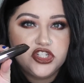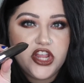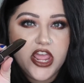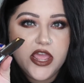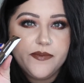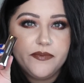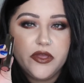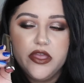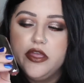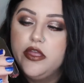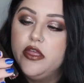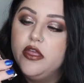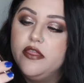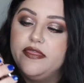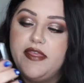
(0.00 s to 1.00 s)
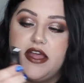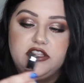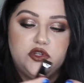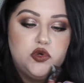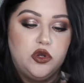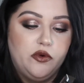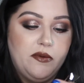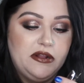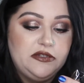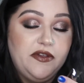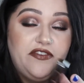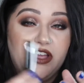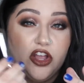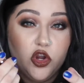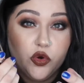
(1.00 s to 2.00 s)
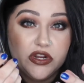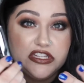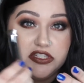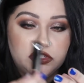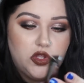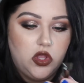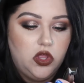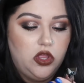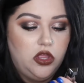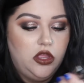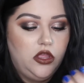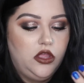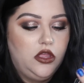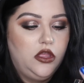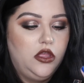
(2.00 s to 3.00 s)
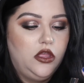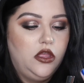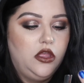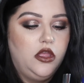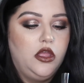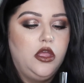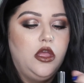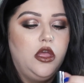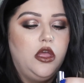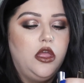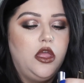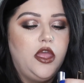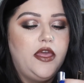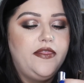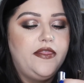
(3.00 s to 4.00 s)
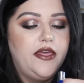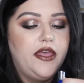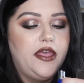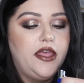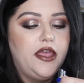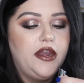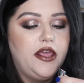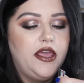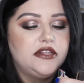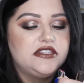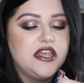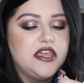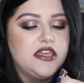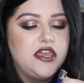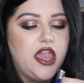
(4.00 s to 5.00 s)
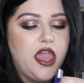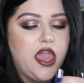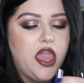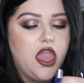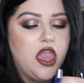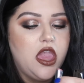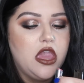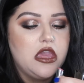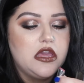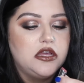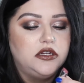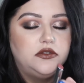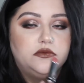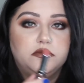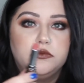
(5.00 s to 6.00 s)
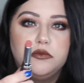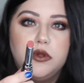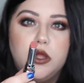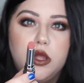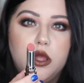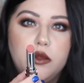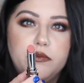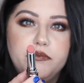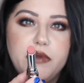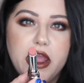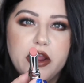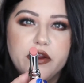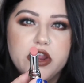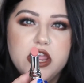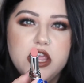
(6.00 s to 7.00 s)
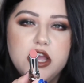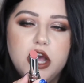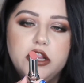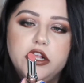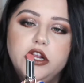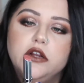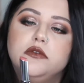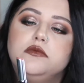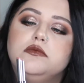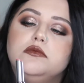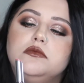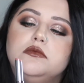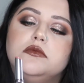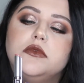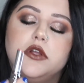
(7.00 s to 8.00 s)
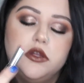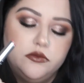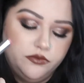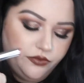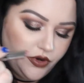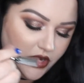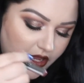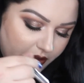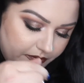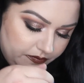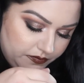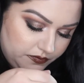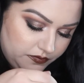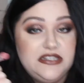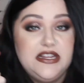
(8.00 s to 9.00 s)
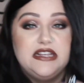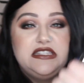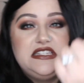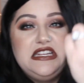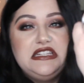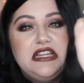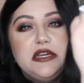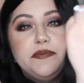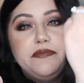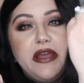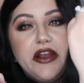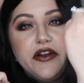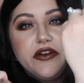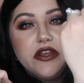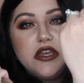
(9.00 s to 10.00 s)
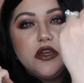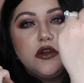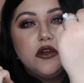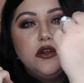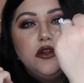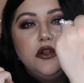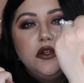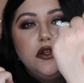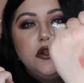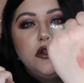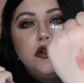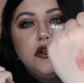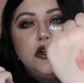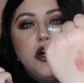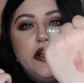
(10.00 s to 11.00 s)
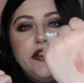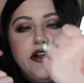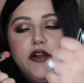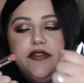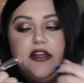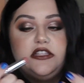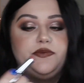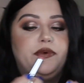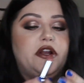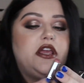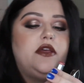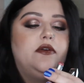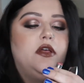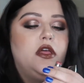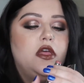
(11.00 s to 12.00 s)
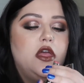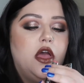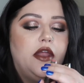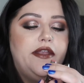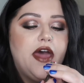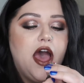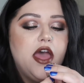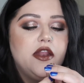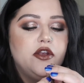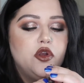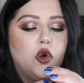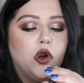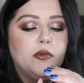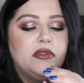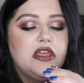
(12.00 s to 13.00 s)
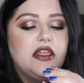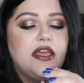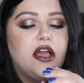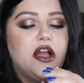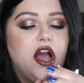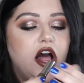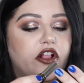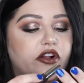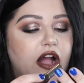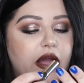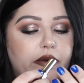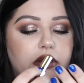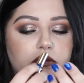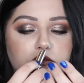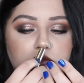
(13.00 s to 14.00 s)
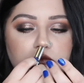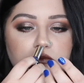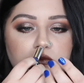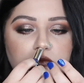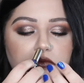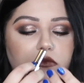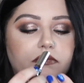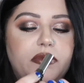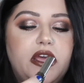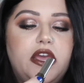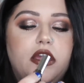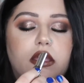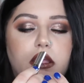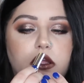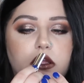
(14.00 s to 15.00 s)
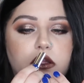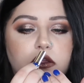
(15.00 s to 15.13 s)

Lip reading: shape. That's cool. It reminds me of like a crystal. And then it's like a berry color. Pretty. Dusty like berry color. That's pretty. Not normally like a color I would pick.